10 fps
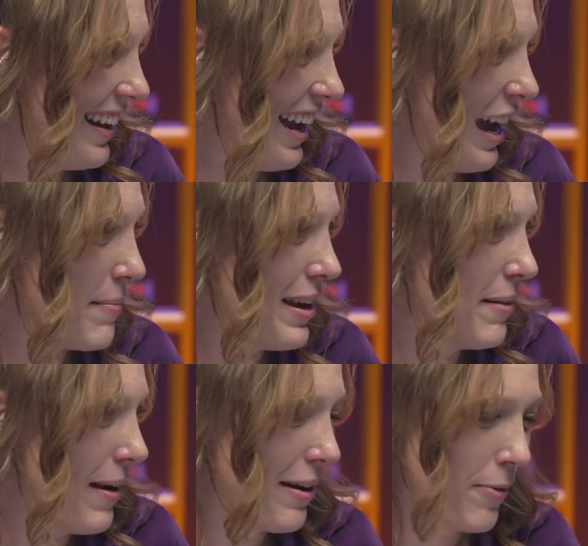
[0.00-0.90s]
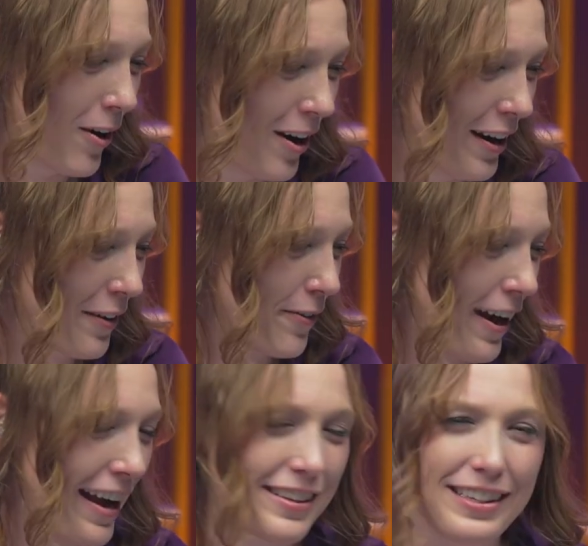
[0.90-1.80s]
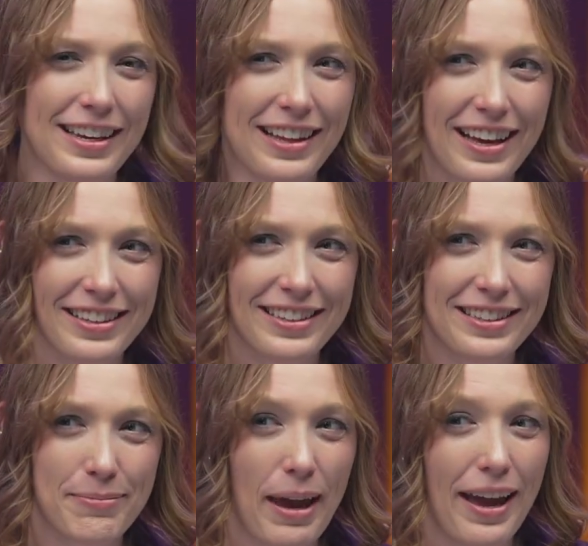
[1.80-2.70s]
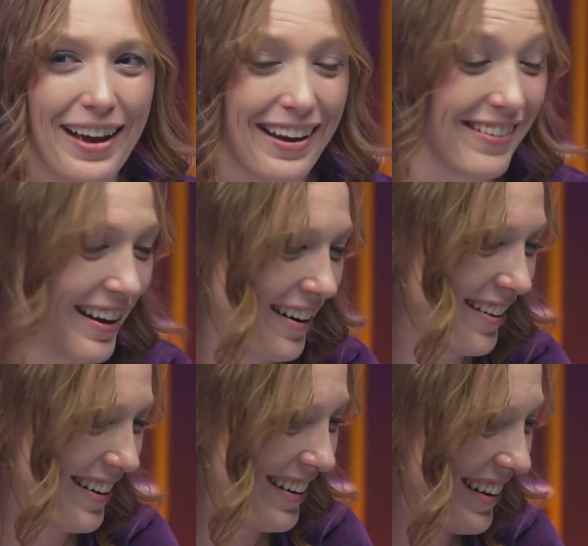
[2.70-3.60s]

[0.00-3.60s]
Am I wrong for asking this? I don't know.